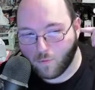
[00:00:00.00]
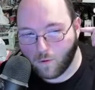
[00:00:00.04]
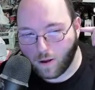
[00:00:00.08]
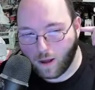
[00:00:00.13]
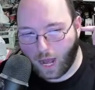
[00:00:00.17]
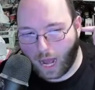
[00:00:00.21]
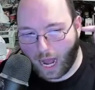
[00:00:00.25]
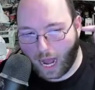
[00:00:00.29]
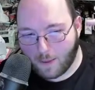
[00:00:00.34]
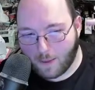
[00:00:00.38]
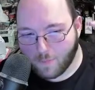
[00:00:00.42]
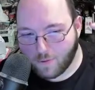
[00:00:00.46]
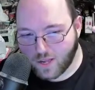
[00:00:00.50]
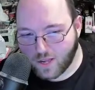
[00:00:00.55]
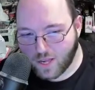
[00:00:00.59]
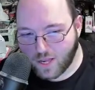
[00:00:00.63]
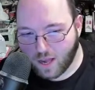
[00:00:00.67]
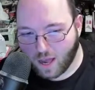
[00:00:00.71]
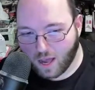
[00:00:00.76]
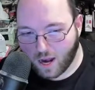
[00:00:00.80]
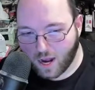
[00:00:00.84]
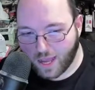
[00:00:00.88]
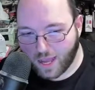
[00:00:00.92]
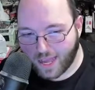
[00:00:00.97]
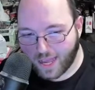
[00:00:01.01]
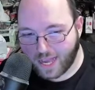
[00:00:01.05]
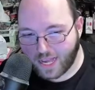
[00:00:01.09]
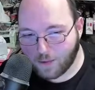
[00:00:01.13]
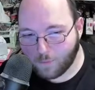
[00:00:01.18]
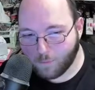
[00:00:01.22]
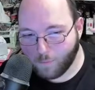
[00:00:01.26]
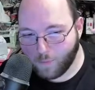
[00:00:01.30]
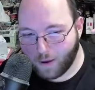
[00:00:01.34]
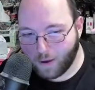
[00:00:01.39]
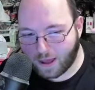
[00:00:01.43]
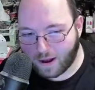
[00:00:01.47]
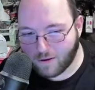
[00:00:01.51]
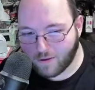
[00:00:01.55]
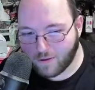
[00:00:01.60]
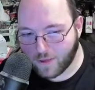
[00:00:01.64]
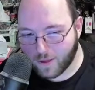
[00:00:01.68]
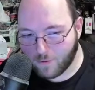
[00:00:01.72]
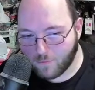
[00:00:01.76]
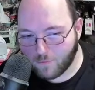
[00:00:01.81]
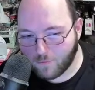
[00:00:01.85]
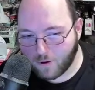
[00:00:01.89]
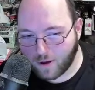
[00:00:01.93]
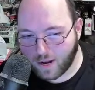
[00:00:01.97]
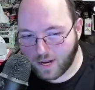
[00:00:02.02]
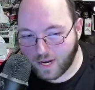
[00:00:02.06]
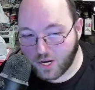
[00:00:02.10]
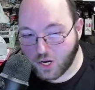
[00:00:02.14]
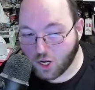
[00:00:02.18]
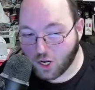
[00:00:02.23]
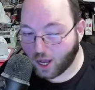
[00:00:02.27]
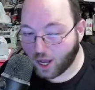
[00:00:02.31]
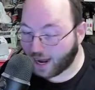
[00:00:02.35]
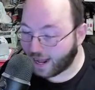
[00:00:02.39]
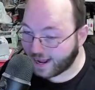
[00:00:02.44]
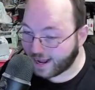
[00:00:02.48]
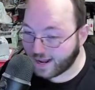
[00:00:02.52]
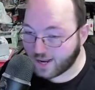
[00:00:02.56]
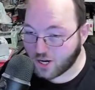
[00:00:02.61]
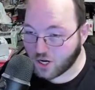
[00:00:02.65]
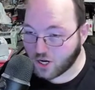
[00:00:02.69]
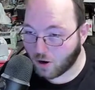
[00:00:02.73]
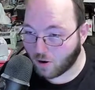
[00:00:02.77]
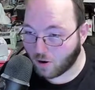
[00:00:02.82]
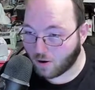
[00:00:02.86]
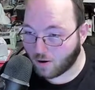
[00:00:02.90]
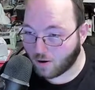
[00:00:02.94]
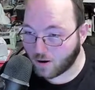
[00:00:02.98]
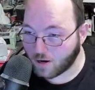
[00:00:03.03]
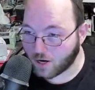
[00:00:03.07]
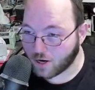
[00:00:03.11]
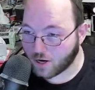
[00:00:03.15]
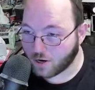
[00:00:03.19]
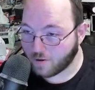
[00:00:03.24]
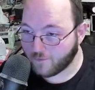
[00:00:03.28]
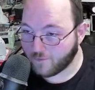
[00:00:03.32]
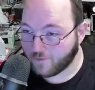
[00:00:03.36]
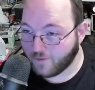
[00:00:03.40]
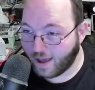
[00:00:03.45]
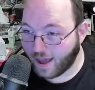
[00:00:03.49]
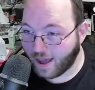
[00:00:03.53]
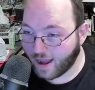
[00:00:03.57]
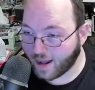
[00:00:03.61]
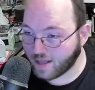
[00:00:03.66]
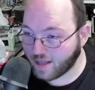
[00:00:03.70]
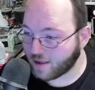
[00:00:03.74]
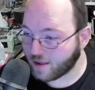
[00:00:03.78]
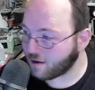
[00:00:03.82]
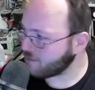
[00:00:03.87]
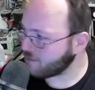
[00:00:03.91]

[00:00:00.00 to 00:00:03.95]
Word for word: Hypersonic is better than Running Shot and Charge. Fact?